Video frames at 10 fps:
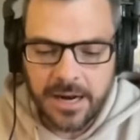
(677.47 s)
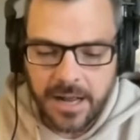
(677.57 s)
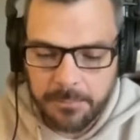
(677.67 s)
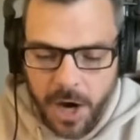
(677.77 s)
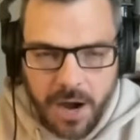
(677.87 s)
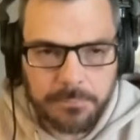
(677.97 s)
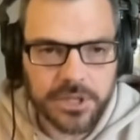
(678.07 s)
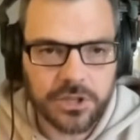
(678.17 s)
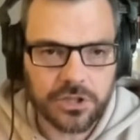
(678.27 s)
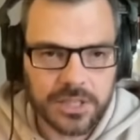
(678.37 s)

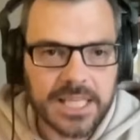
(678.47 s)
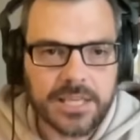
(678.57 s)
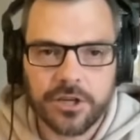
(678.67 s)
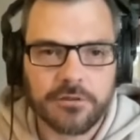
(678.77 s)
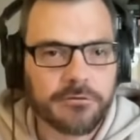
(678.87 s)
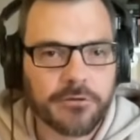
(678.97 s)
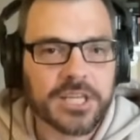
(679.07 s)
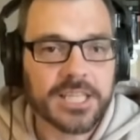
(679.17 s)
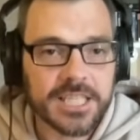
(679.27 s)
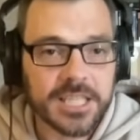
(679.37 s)
popular leader for
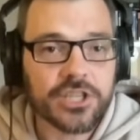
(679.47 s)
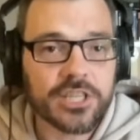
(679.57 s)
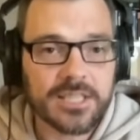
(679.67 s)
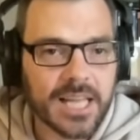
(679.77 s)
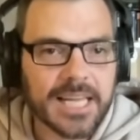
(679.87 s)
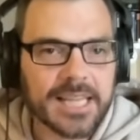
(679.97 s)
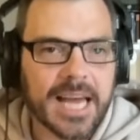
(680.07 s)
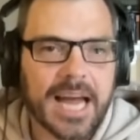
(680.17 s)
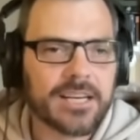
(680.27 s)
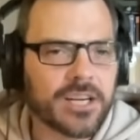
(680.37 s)
decisions like
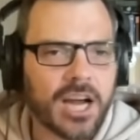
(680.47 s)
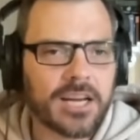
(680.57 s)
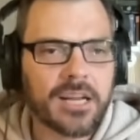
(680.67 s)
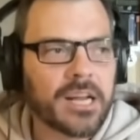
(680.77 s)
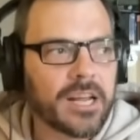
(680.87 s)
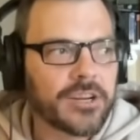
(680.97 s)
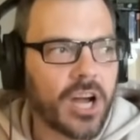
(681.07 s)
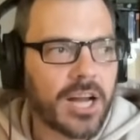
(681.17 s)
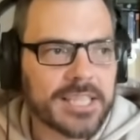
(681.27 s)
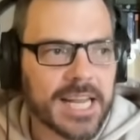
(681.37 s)
that,
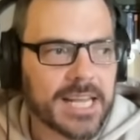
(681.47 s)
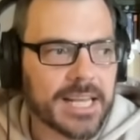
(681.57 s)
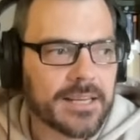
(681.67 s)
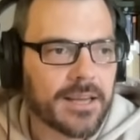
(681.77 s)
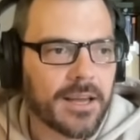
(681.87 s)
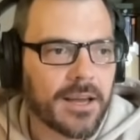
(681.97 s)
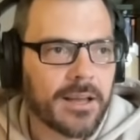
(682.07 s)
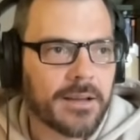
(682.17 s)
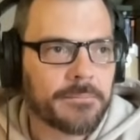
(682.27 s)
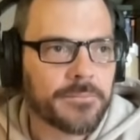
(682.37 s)
not taking
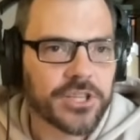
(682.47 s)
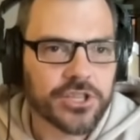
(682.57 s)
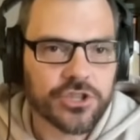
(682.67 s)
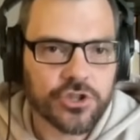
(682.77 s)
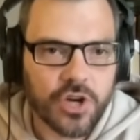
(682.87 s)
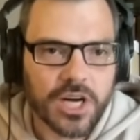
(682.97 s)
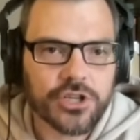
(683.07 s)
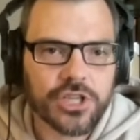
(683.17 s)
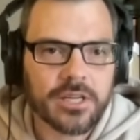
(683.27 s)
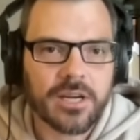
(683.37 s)
the
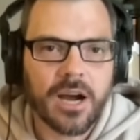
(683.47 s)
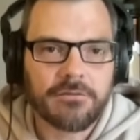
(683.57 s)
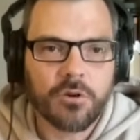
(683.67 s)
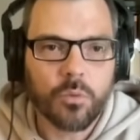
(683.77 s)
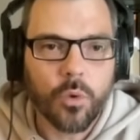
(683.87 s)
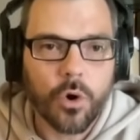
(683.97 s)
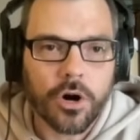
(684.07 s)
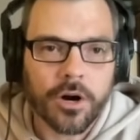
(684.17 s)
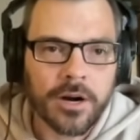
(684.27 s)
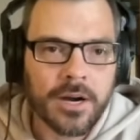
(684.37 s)
destruction of a
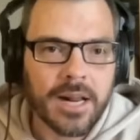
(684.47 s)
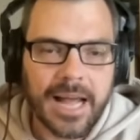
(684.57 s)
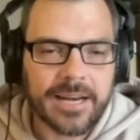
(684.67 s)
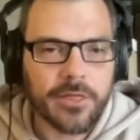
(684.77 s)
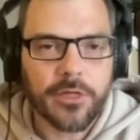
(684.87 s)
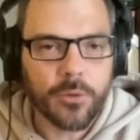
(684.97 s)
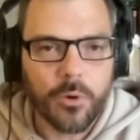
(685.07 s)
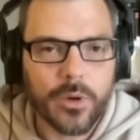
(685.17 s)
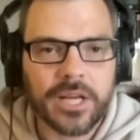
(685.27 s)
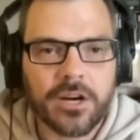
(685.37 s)
war and then
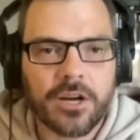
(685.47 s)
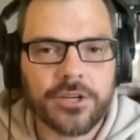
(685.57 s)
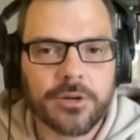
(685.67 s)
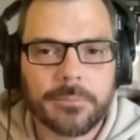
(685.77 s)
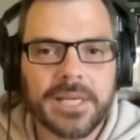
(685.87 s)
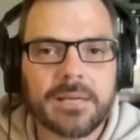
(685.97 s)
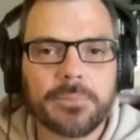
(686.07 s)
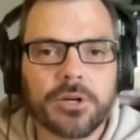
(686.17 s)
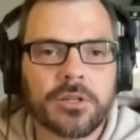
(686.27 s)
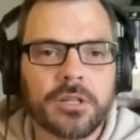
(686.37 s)
throwing it on your
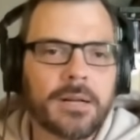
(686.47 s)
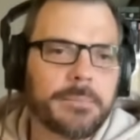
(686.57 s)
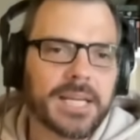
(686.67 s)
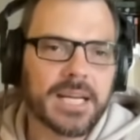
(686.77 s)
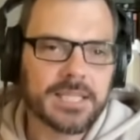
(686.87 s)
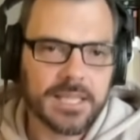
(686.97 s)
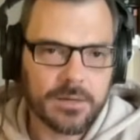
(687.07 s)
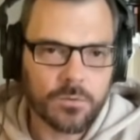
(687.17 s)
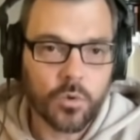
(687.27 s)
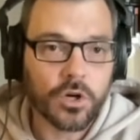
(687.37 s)
people because
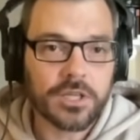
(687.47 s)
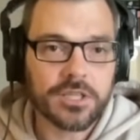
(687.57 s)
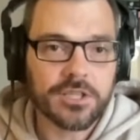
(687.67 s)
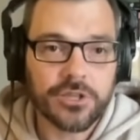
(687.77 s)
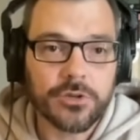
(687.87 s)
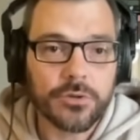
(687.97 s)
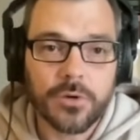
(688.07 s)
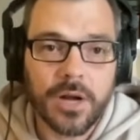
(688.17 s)
it works to